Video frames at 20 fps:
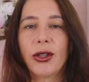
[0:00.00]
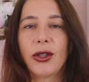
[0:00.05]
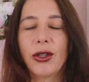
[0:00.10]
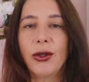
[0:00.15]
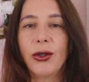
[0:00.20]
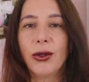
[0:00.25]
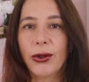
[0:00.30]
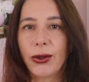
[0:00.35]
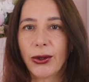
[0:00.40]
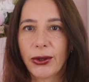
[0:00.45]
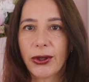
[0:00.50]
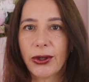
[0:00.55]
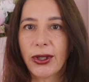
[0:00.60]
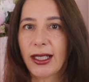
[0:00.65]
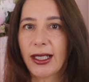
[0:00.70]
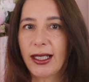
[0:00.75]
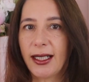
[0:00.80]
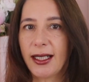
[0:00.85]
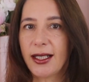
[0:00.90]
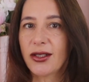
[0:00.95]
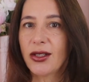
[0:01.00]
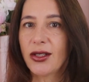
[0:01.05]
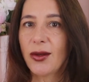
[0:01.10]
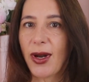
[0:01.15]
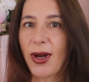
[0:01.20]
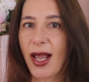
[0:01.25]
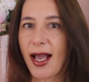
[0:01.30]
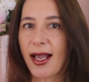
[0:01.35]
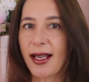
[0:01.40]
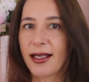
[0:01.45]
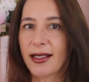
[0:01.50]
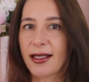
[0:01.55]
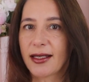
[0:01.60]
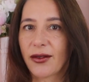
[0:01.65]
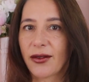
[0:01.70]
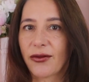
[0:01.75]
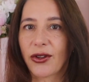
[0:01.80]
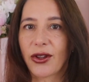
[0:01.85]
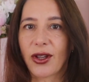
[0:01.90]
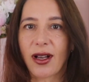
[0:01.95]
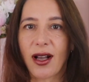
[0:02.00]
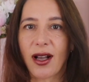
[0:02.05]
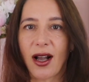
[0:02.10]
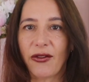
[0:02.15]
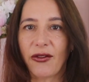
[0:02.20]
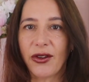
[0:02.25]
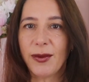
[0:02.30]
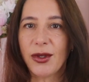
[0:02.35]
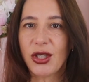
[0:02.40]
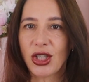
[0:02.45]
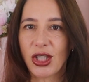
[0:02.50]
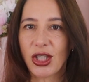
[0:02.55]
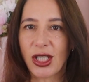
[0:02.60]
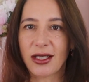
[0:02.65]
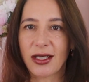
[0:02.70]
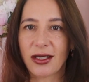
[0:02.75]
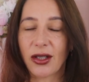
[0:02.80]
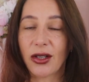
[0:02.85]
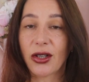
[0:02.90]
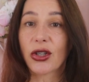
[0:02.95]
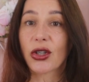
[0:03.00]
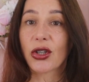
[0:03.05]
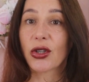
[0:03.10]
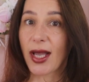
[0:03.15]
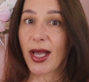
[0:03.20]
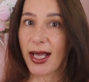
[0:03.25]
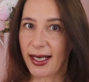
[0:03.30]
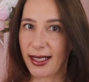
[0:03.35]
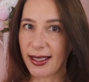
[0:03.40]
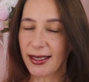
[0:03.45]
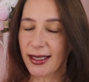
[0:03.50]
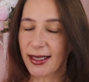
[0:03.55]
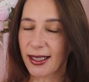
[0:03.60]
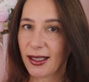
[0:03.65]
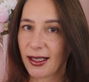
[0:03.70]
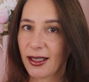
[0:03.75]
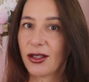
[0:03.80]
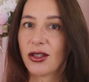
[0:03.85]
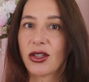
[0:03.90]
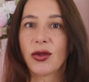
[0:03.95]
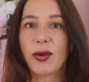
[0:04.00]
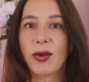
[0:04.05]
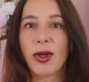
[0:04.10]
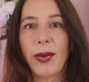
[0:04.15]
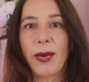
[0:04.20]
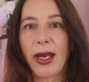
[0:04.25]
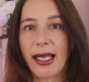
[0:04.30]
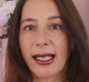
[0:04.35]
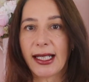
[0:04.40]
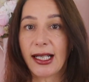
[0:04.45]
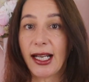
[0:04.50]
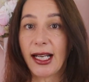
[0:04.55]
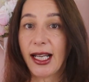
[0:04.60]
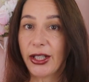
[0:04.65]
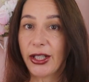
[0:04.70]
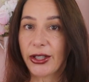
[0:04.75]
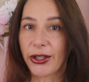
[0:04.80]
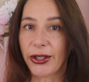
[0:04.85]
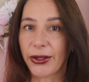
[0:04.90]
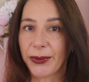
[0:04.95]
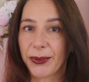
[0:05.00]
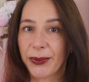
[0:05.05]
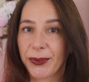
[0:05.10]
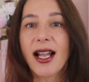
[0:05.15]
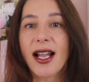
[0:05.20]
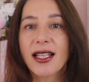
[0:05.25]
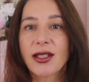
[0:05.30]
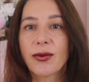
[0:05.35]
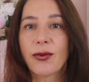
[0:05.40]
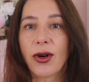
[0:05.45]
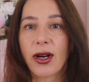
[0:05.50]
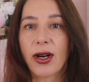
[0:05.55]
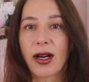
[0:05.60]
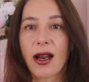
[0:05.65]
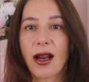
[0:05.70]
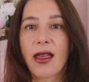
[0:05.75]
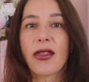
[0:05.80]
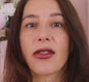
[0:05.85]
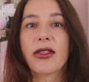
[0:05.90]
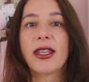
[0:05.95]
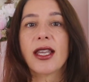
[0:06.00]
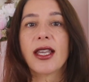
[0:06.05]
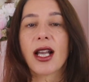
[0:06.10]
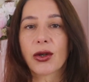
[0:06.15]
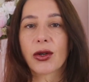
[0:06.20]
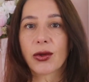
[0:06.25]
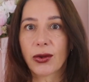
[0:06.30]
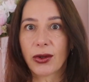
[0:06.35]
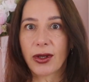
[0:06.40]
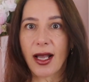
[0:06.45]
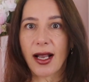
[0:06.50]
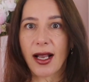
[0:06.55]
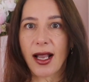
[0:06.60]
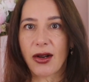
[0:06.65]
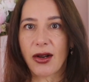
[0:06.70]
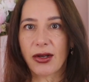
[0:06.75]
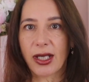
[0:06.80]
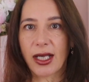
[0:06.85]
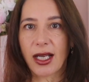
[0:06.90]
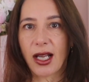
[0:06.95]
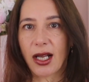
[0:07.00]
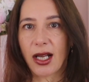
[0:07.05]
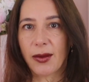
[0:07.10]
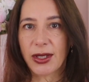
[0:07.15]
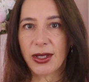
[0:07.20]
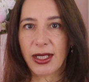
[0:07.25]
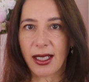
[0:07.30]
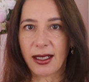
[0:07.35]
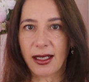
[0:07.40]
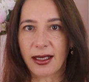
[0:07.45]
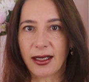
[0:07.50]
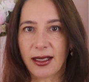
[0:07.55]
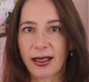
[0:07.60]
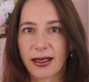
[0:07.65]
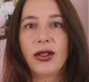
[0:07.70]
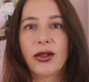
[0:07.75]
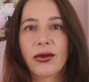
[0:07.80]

You order cleaning supplies for the coffee machines on credit to be paid later. That's where the accrual accounting comes in.